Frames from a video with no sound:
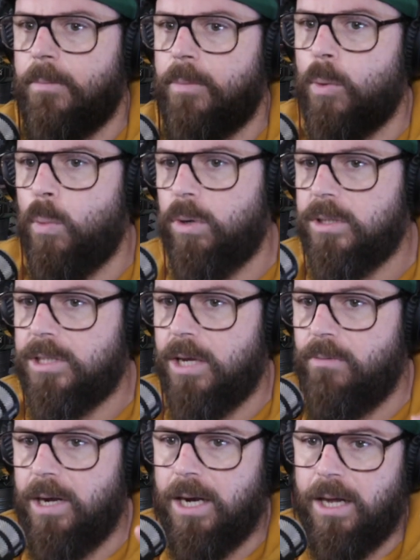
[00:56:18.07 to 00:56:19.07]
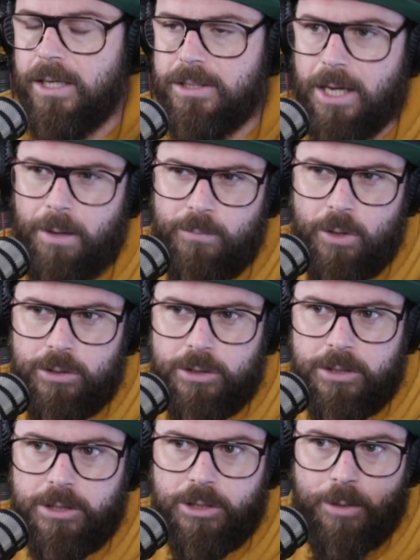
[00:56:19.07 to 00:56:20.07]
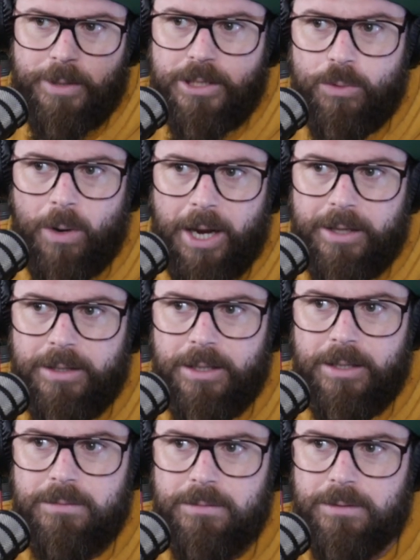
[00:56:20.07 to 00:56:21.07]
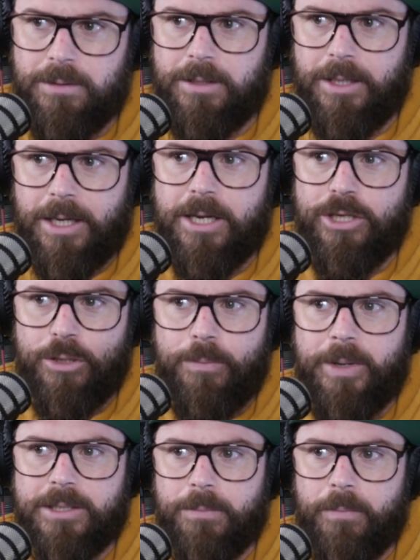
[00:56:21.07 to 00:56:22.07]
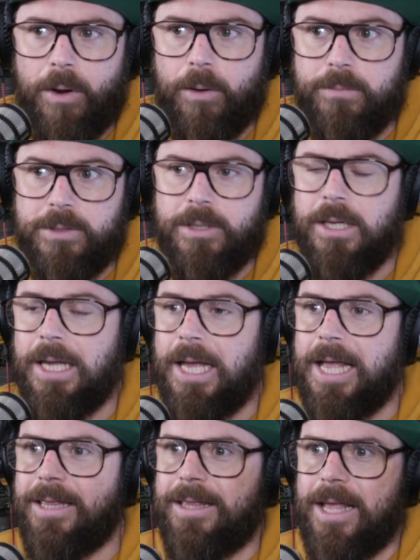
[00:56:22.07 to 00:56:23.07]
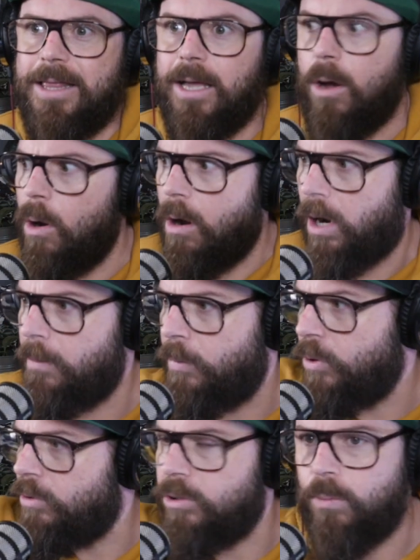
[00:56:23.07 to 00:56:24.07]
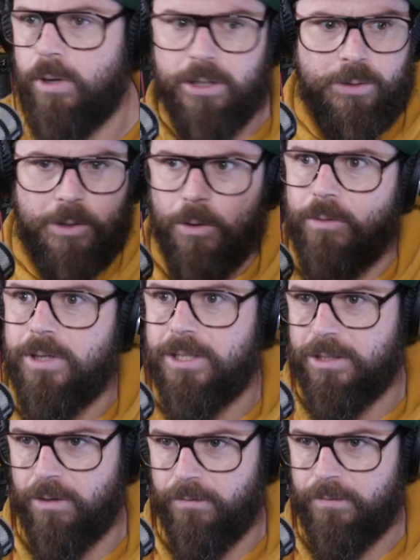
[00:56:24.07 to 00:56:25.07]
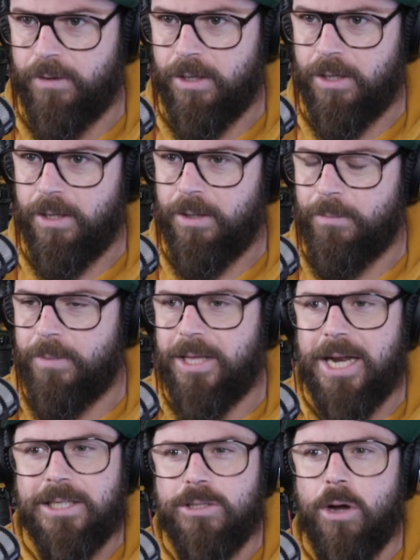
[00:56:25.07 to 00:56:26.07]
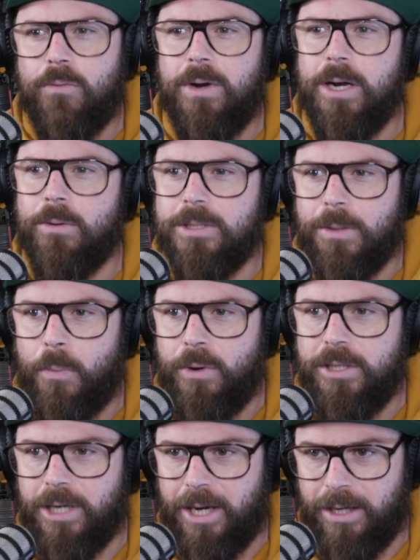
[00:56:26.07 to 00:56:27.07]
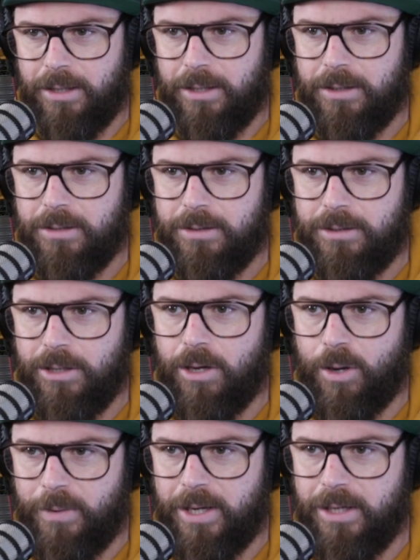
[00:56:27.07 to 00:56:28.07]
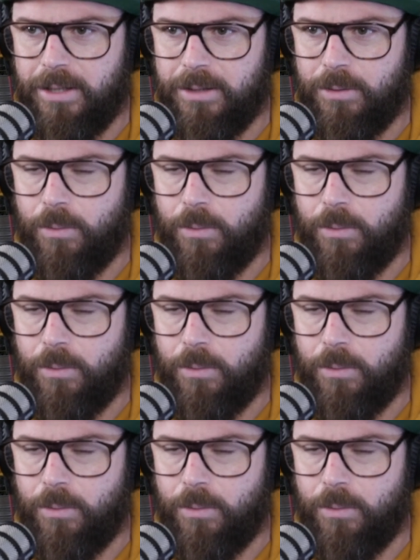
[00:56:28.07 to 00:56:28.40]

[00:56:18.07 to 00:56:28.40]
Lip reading: But once they realise that I'm not just a scummy twat that can do bits and bobs, then I can put you to work doing all this stuff. But then it's not really always appreciated. Do you know what I mean?